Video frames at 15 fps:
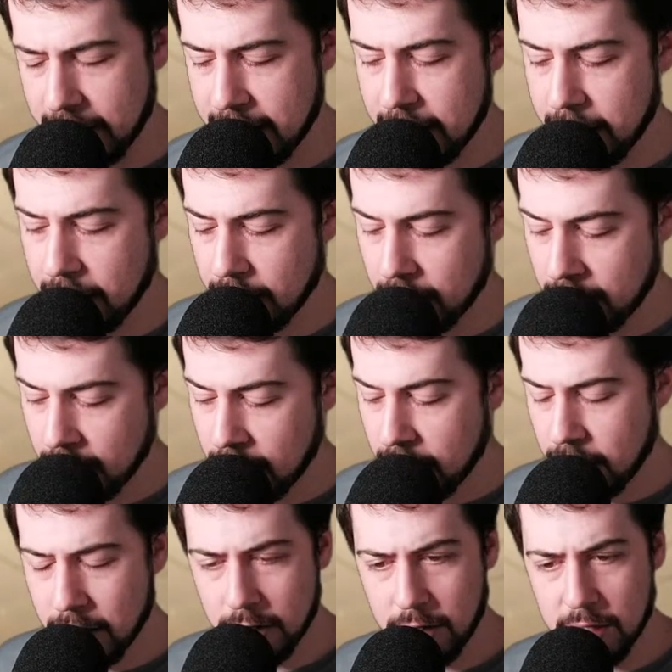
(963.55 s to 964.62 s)
I had a
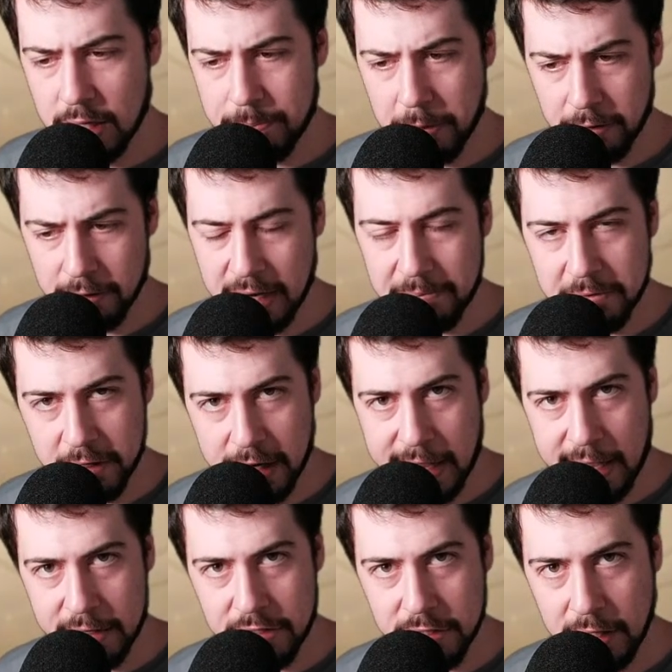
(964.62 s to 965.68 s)
couple Raptor
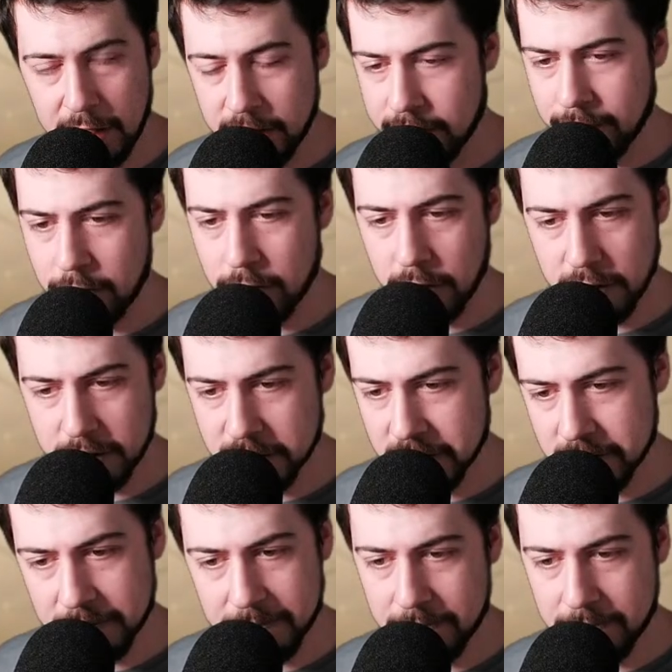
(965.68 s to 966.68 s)
Hatchlings, of course,